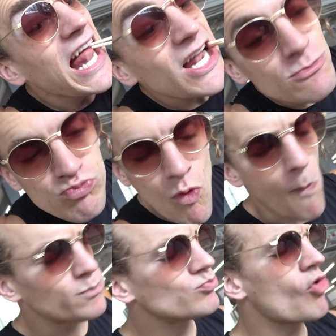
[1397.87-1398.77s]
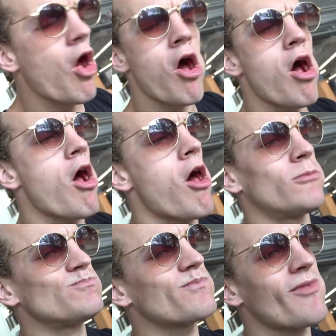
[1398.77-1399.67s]
Do it. Nah,
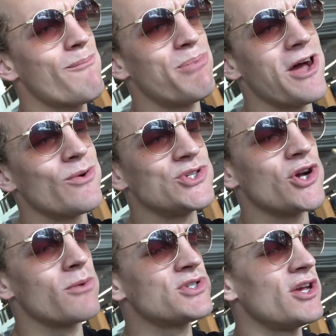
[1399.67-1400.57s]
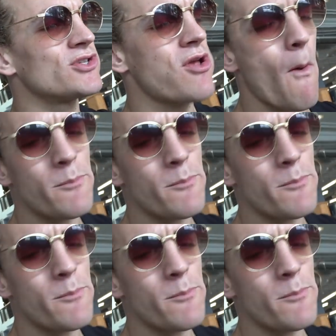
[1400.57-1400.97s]
better with chopsticks.